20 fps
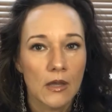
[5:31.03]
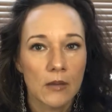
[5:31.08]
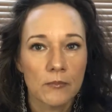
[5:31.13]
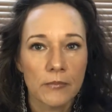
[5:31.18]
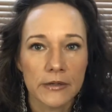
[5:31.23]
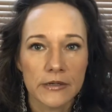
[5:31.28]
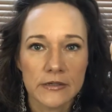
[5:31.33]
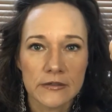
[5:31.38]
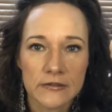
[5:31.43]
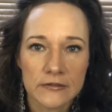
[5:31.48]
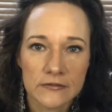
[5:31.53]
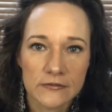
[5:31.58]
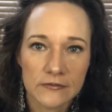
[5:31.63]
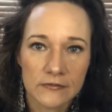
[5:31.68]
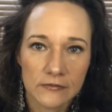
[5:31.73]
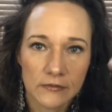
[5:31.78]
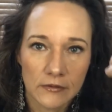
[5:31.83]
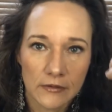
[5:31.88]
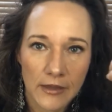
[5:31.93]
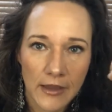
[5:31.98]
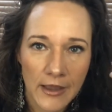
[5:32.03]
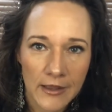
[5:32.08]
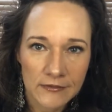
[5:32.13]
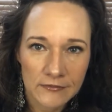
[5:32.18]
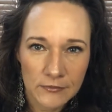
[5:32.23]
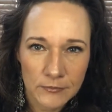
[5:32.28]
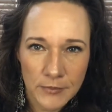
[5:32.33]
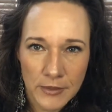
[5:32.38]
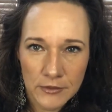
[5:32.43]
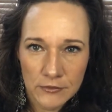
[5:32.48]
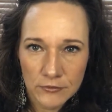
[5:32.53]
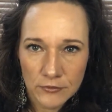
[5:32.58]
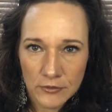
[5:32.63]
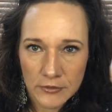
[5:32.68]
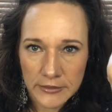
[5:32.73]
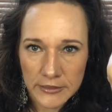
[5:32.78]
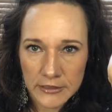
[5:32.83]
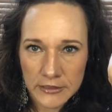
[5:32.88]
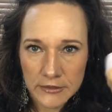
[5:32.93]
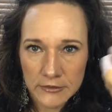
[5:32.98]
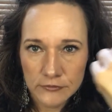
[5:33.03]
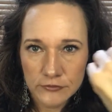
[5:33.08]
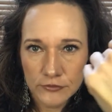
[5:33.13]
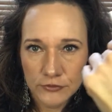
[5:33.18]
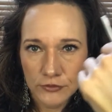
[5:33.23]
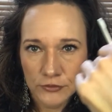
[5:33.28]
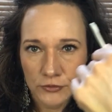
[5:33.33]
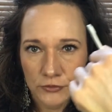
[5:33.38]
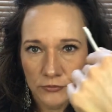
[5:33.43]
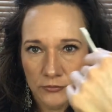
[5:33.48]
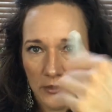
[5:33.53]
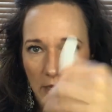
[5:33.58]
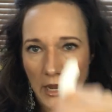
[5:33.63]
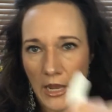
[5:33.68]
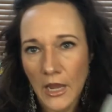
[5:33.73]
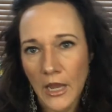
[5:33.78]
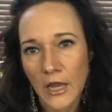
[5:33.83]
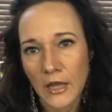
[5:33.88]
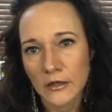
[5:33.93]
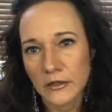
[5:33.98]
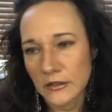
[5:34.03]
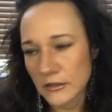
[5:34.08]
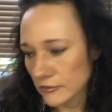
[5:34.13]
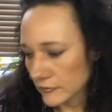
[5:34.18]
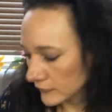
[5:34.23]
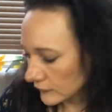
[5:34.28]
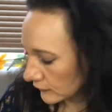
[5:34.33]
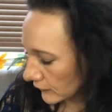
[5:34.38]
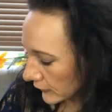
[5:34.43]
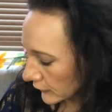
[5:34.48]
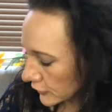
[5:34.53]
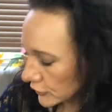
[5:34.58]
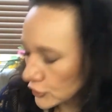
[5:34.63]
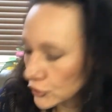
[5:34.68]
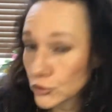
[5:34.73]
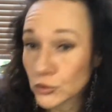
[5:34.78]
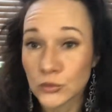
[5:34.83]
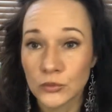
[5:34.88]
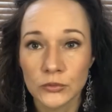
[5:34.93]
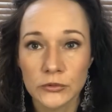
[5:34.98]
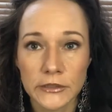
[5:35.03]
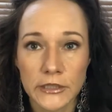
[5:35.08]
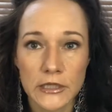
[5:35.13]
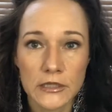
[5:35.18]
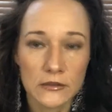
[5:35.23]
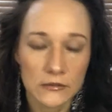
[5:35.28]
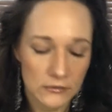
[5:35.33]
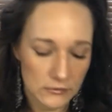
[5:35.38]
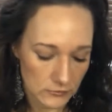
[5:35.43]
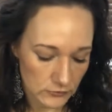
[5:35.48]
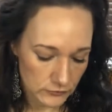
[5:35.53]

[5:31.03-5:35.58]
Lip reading: But it has a menthol in it too, and it's very cooling.